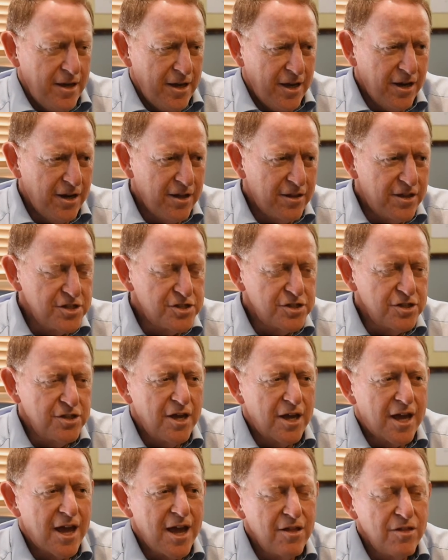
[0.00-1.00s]
In addition,
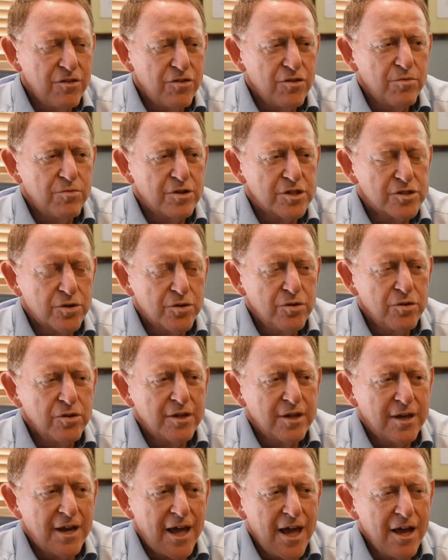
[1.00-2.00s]
you can do what's
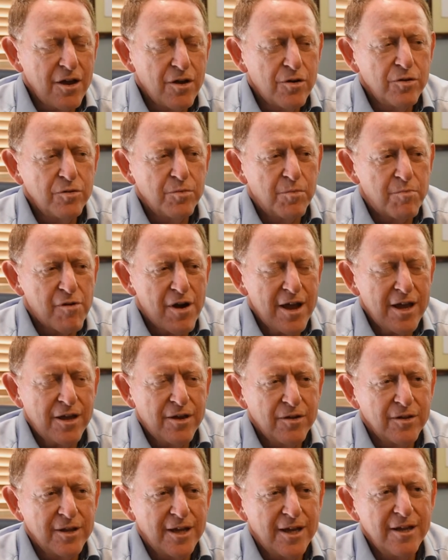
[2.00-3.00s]
called an ankle
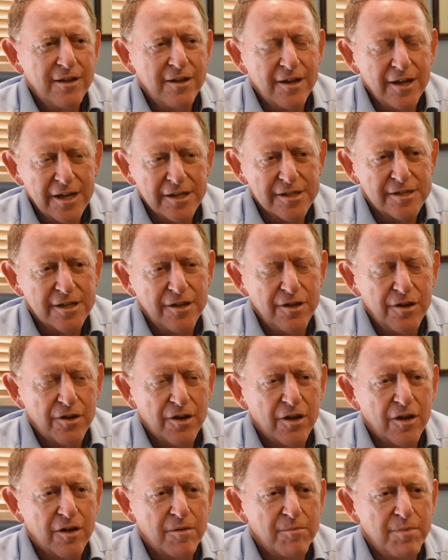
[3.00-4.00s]
brachial index, and you
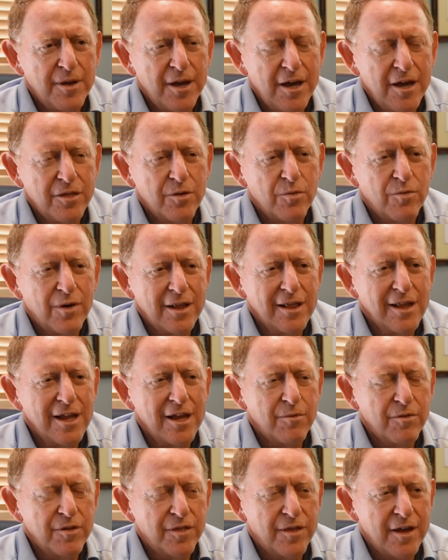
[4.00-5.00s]
can compare the one
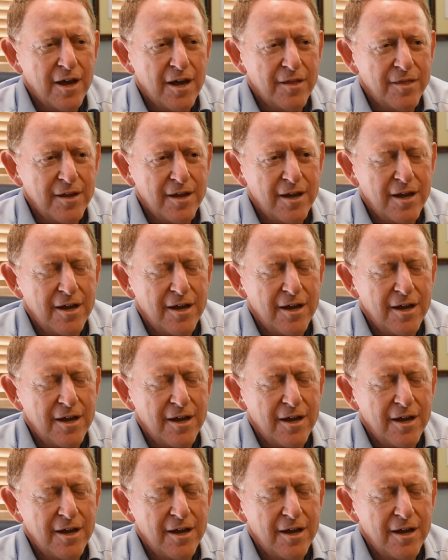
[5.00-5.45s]
leg with the other.